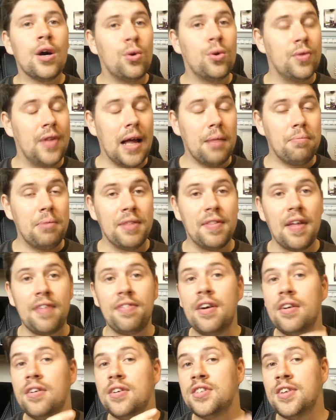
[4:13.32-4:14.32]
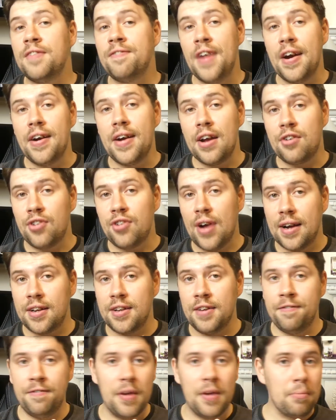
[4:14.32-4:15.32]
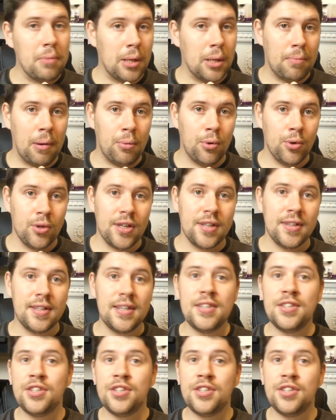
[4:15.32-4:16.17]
Could that be that there is a very attractive female baboon in this